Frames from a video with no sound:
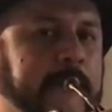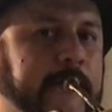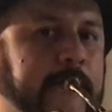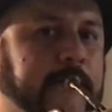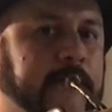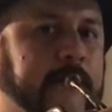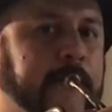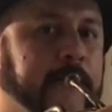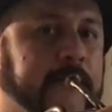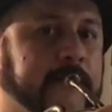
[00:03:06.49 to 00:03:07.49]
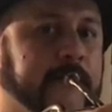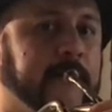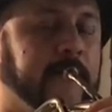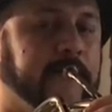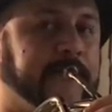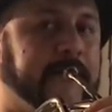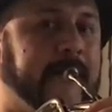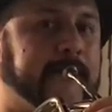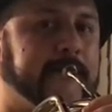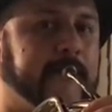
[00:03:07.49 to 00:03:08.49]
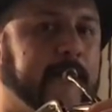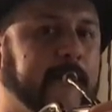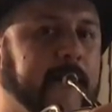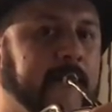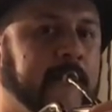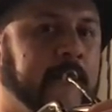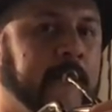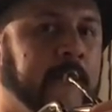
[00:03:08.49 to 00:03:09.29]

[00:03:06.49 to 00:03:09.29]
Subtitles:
2. Keep it still. Fast air.